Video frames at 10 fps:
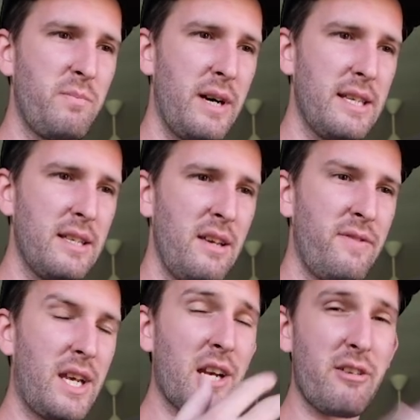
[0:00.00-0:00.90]
But if
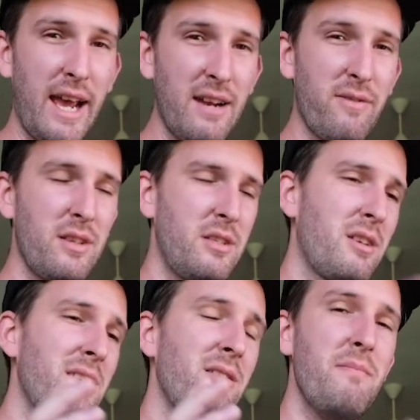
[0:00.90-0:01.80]
you get creative with it, you
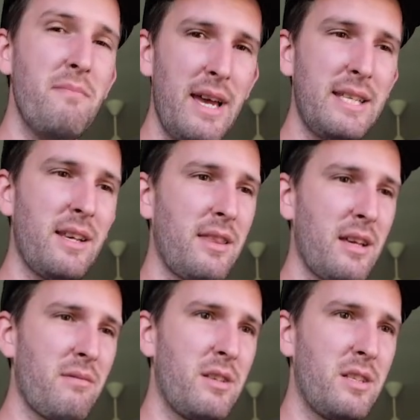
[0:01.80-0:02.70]
can do amazing
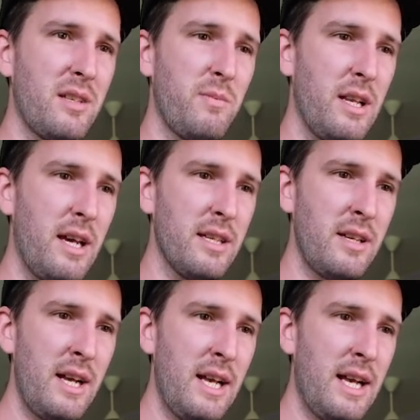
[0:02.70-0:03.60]
things with adjustment layers.
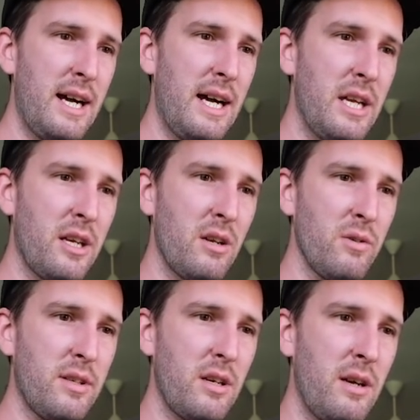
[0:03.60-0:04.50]
You can
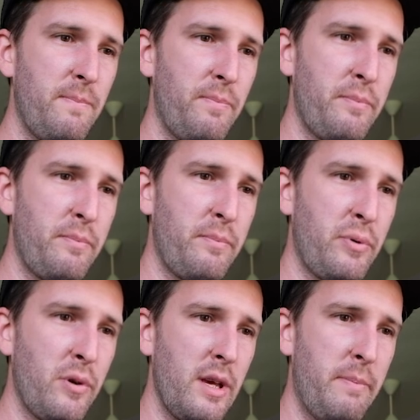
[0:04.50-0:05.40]
also
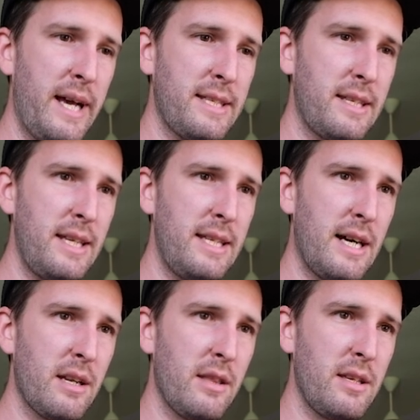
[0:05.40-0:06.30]
pull the opacity
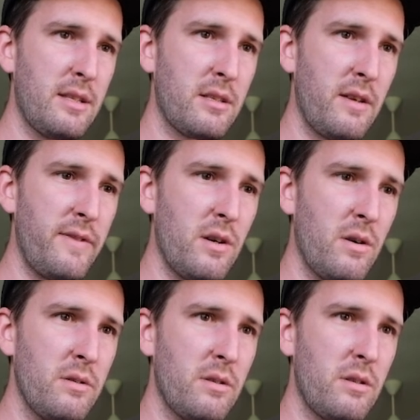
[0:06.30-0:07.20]
down on this, so if you
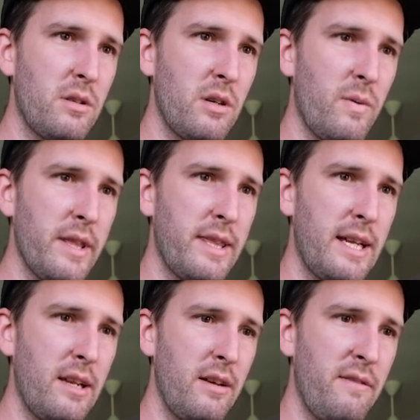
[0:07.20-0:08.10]
don't want
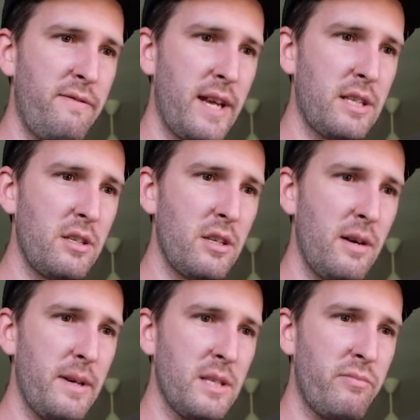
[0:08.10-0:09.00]
that effect to show
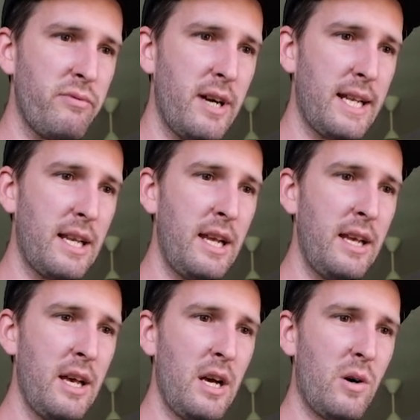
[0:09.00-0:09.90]
up as
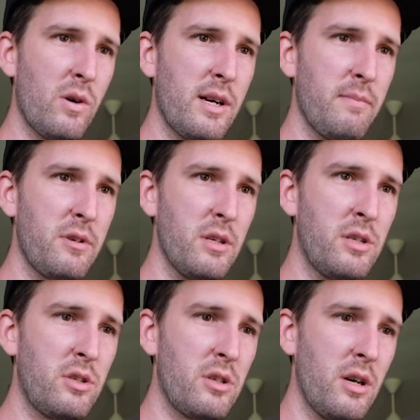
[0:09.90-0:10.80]
brightly or come through as
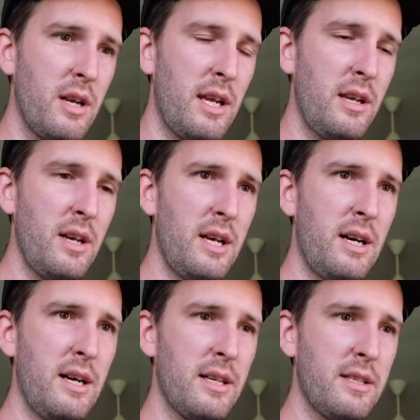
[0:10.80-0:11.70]
strongly,
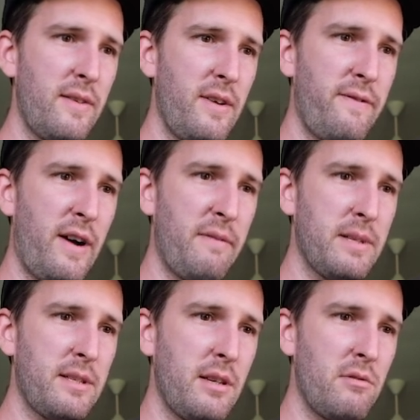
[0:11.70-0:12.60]

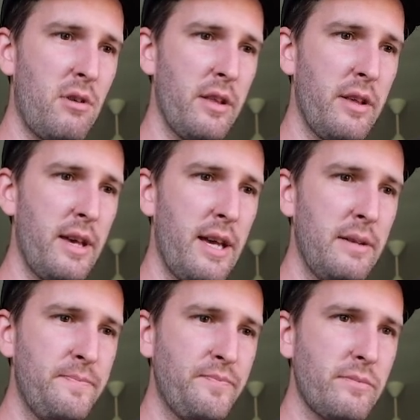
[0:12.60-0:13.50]
75% rather
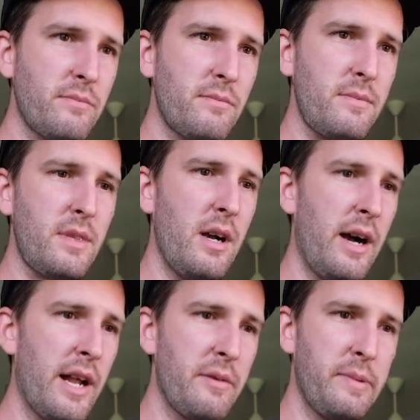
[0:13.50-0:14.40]
than
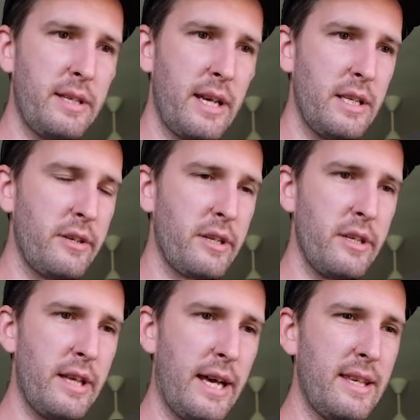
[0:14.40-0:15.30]
100%, you can
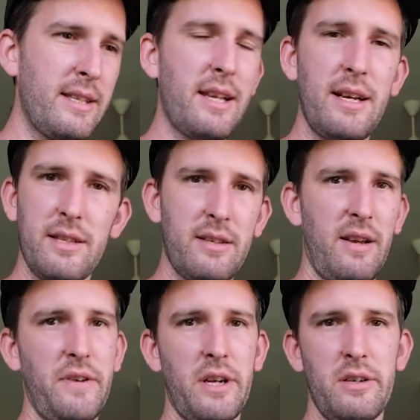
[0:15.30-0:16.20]
do that. There's tons of
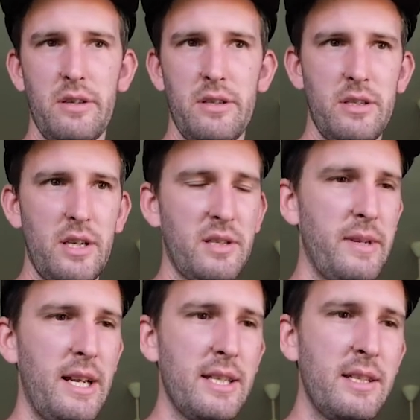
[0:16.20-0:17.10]
stuff you can do to adjust my
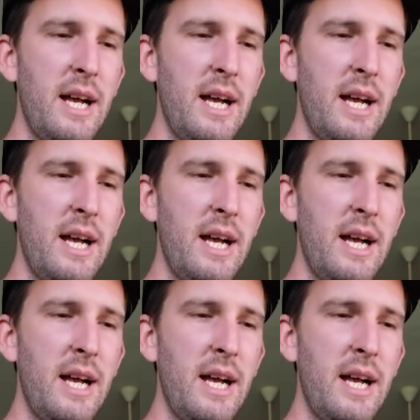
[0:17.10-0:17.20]
days.